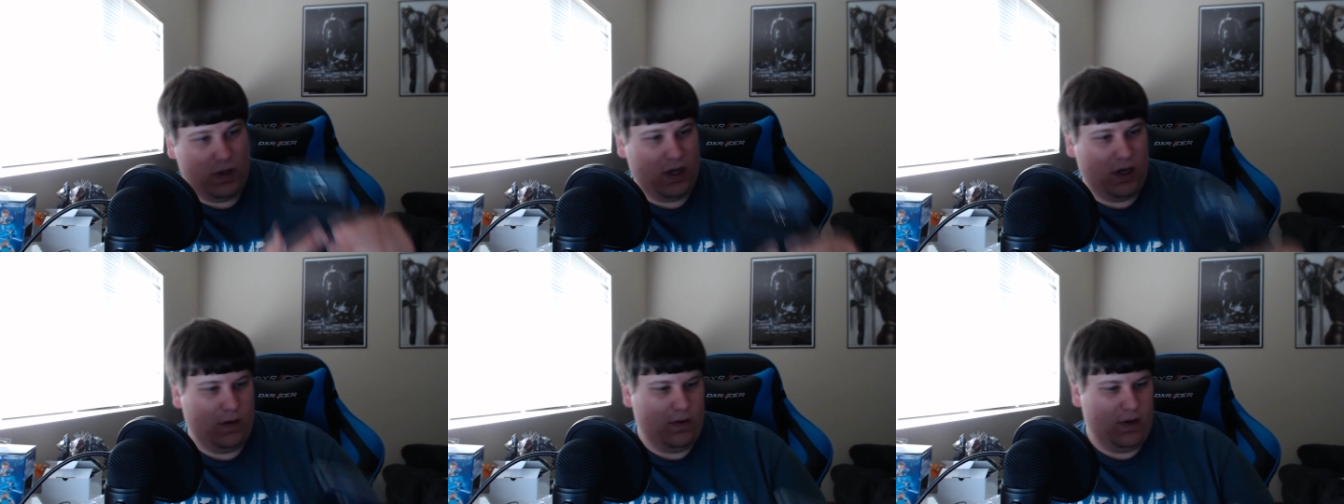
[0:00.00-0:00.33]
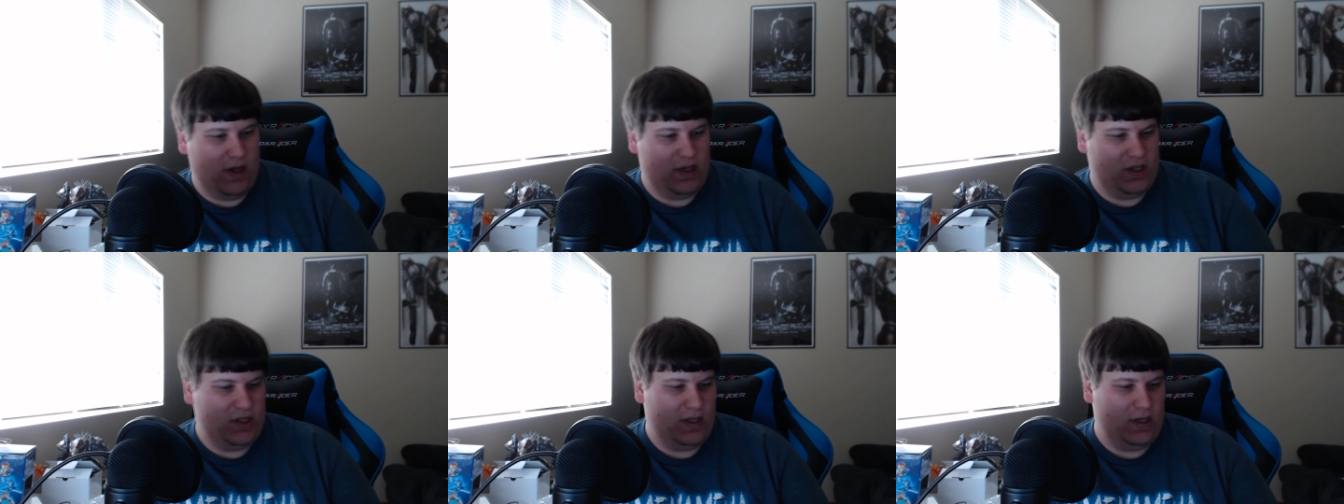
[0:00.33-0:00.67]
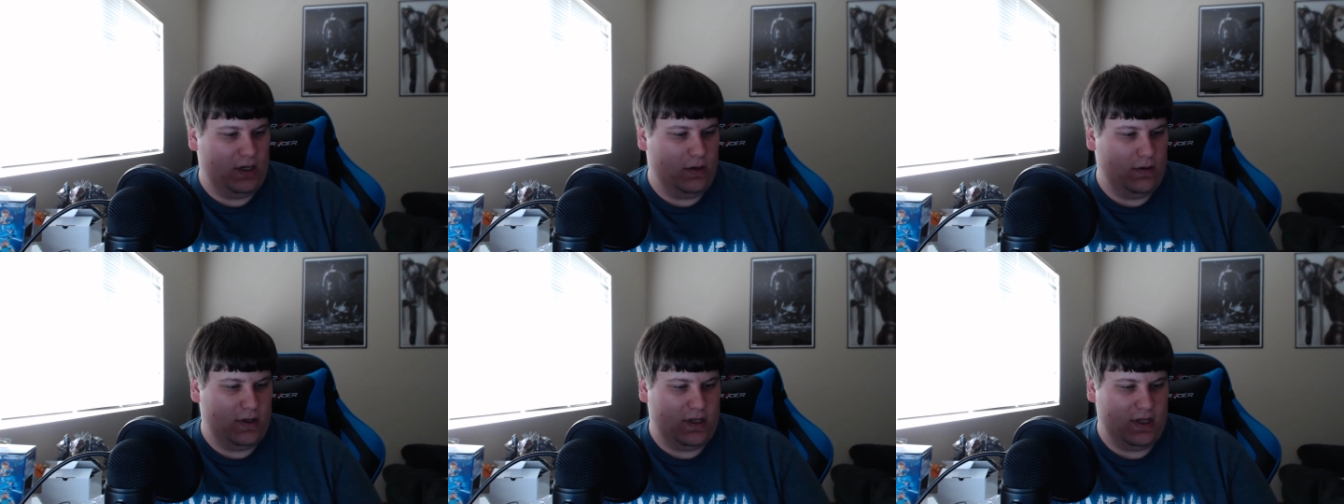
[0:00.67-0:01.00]
Here, we'll actually
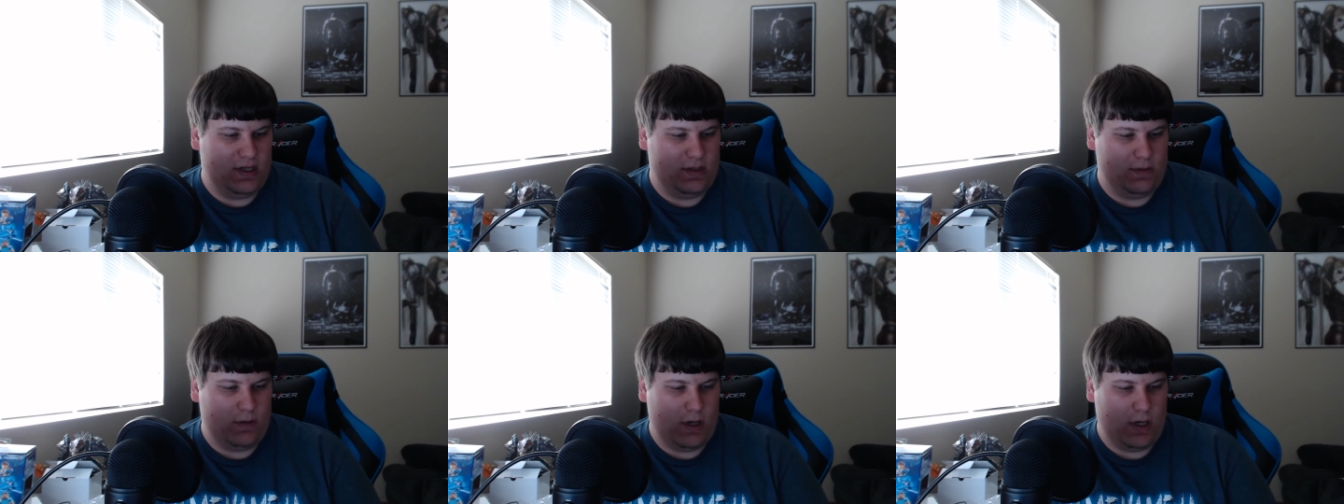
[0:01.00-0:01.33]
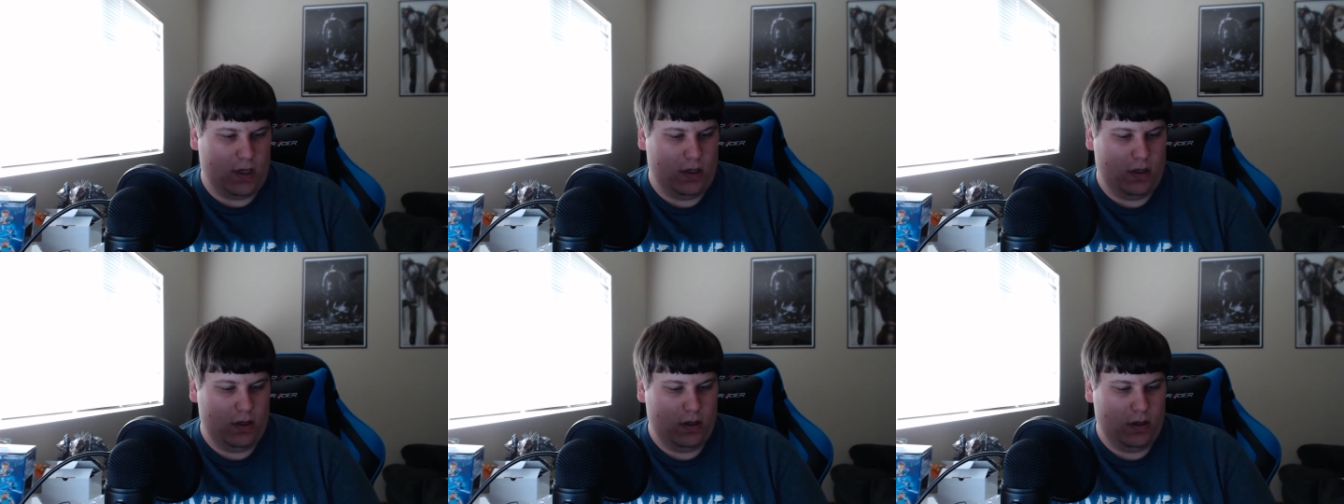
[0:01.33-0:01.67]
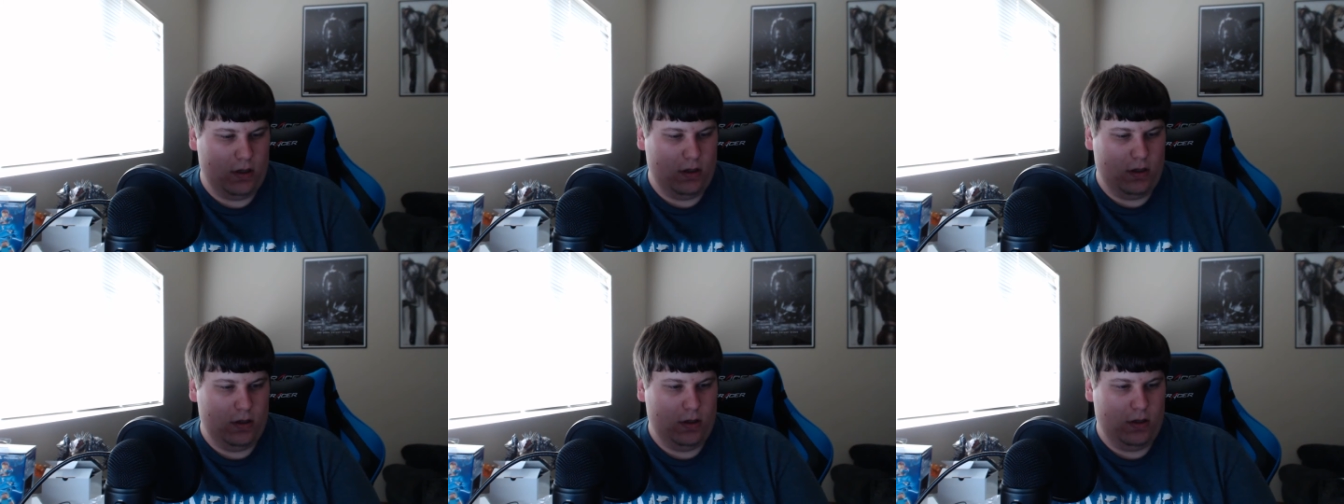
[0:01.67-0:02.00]
do it this way,
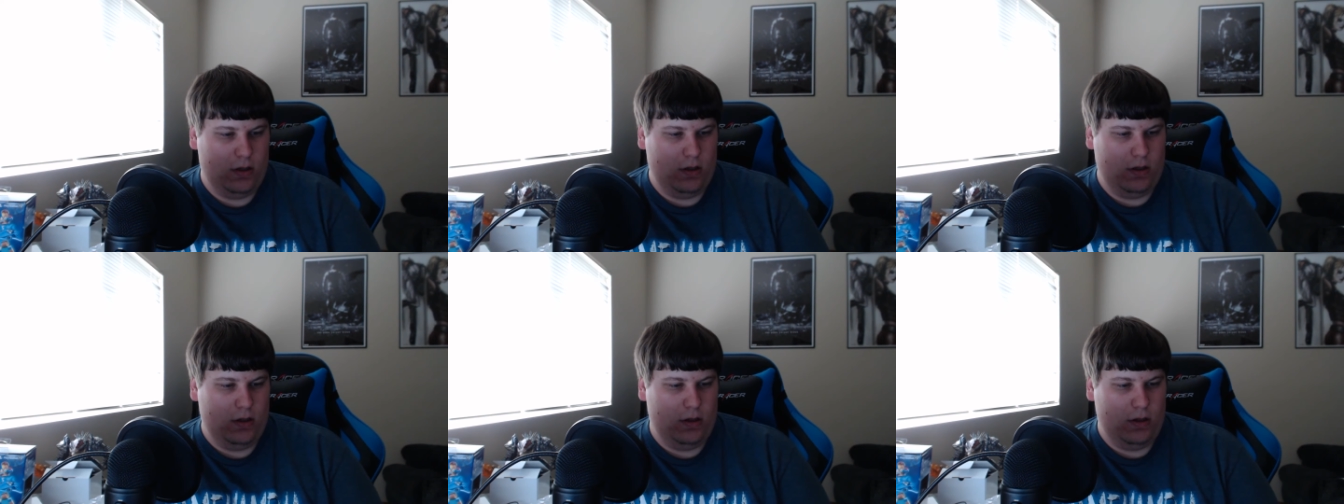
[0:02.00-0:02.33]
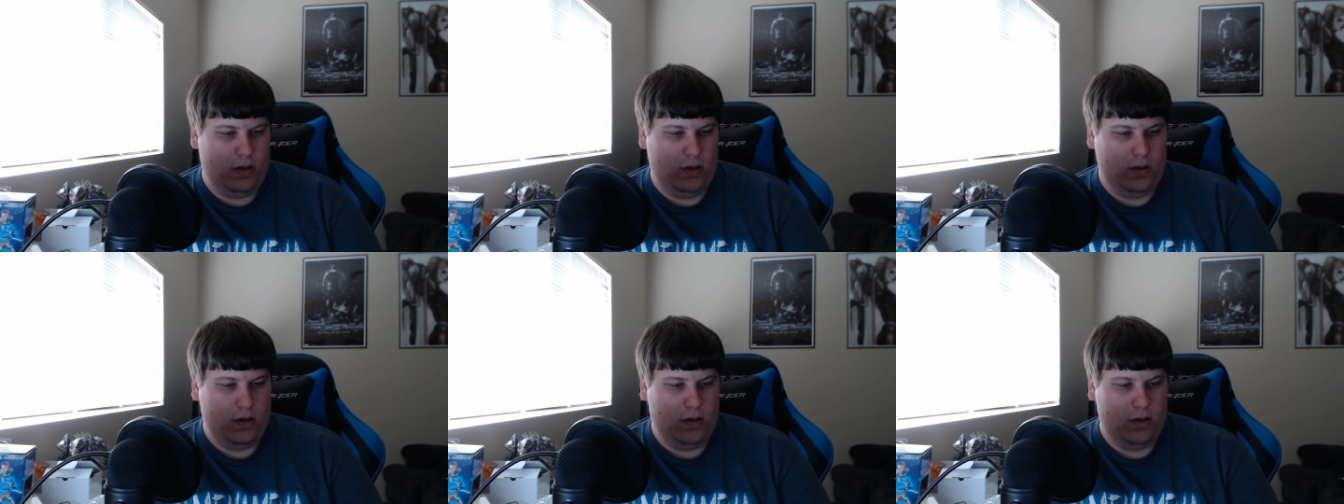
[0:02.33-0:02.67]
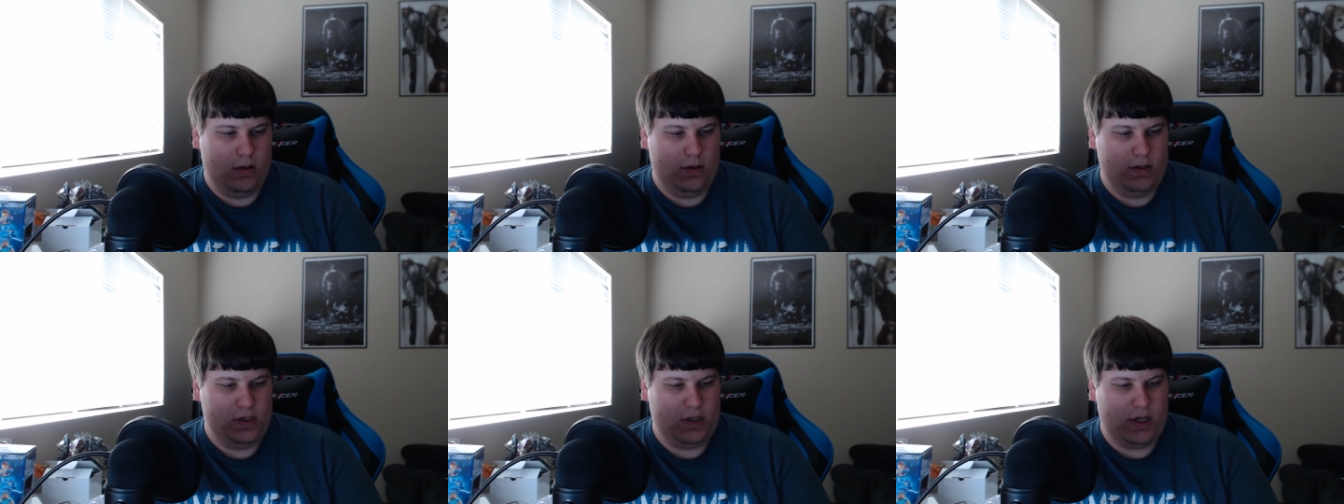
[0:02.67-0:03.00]

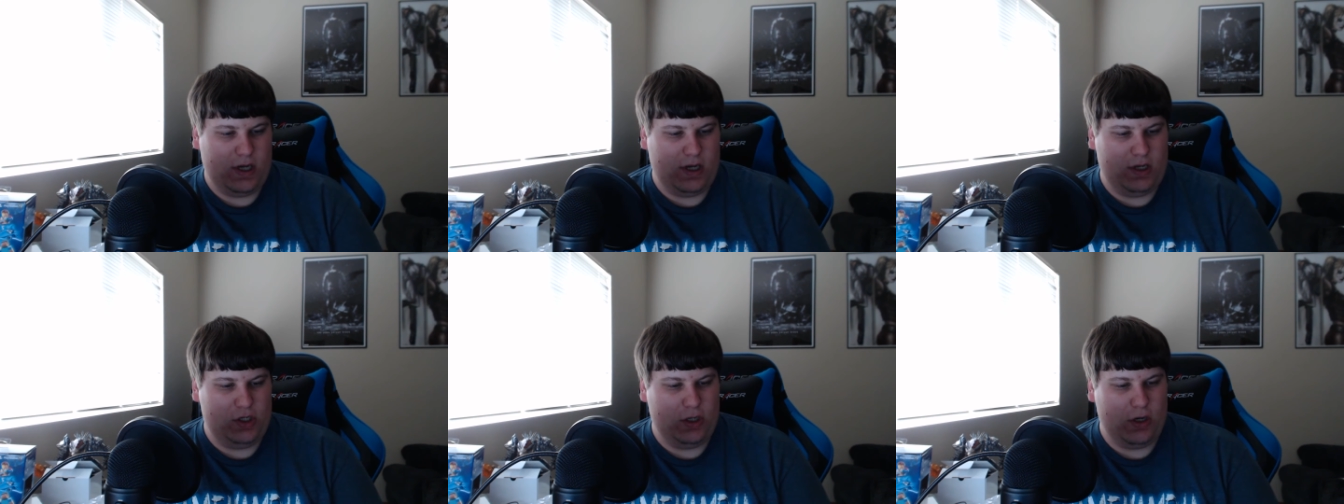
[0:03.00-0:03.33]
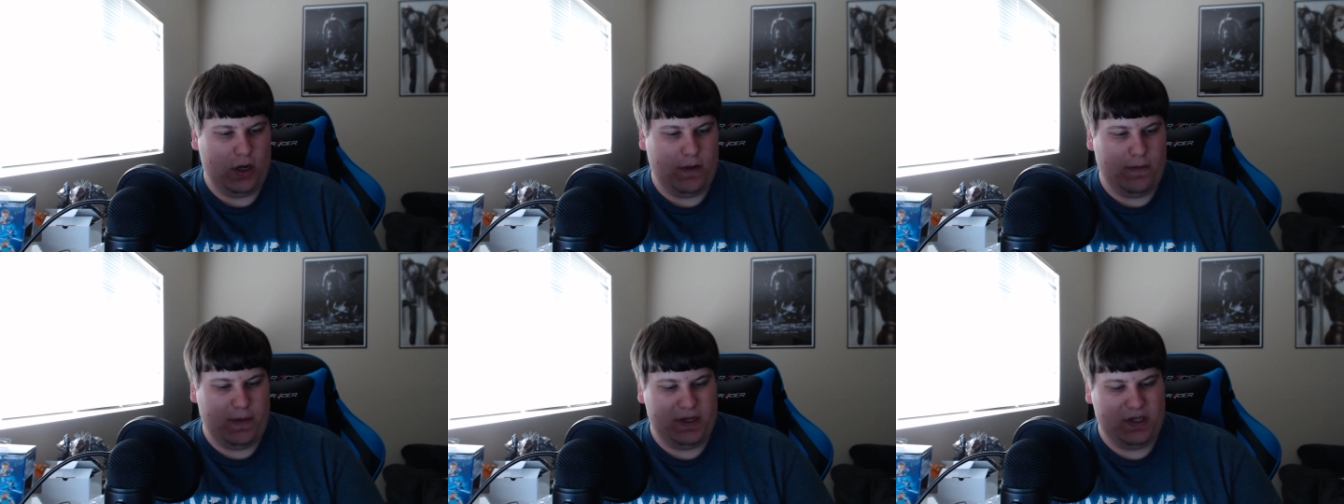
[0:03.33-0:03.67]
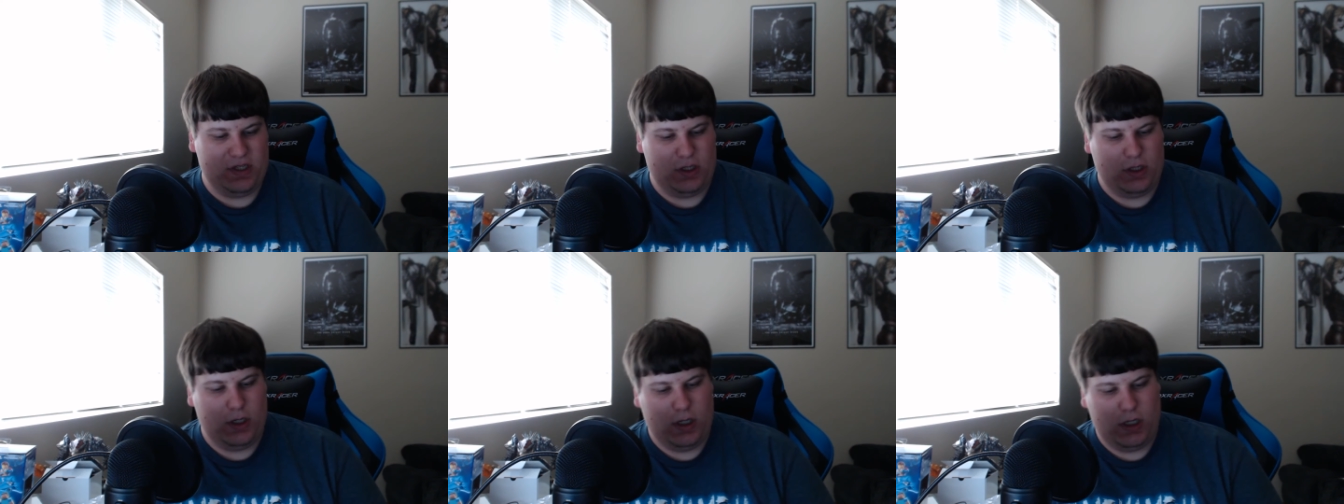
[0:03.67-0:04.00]
so I can turn on my
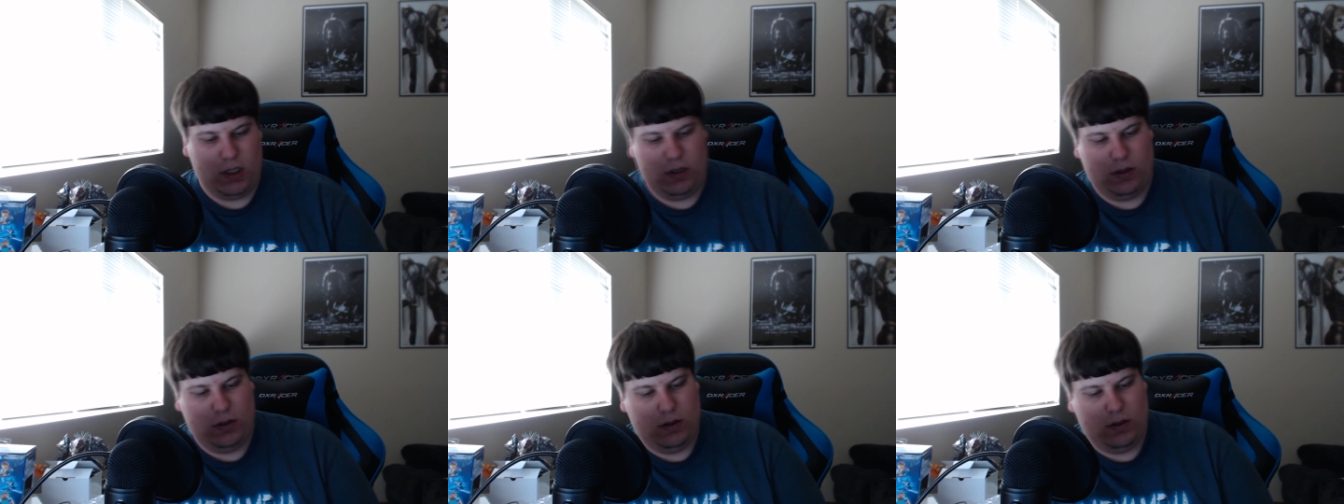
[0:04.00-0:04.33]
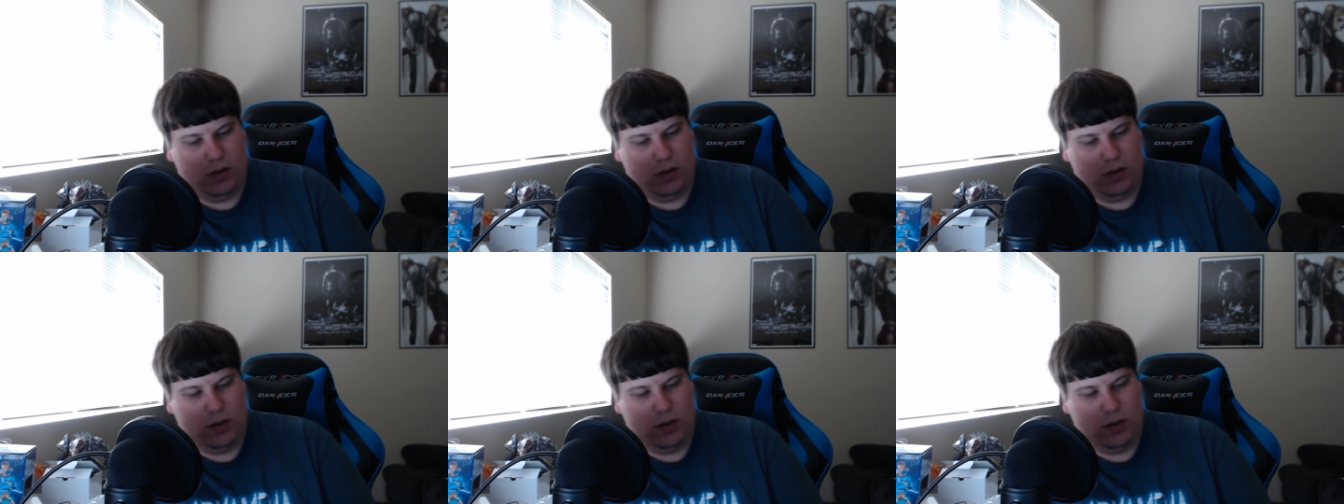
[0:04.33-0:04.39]
screen.